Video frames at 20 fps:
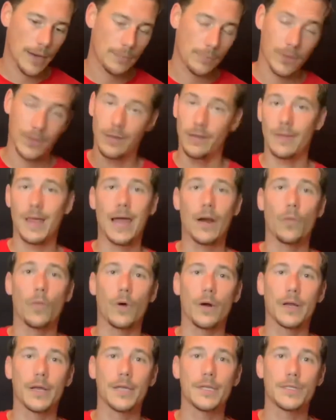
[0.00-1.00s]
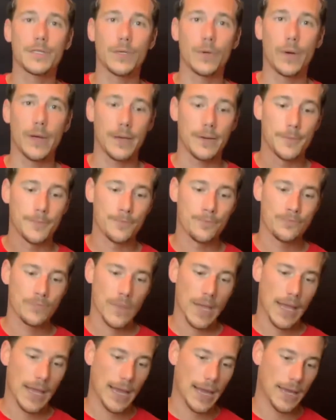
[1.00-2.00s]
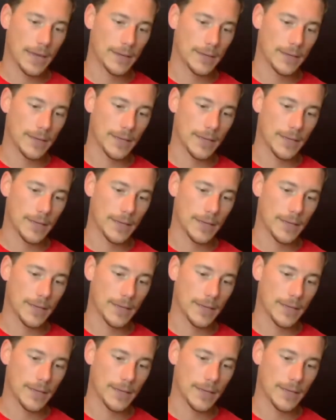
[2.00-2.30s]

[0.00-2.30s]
I put a lot of work into it, and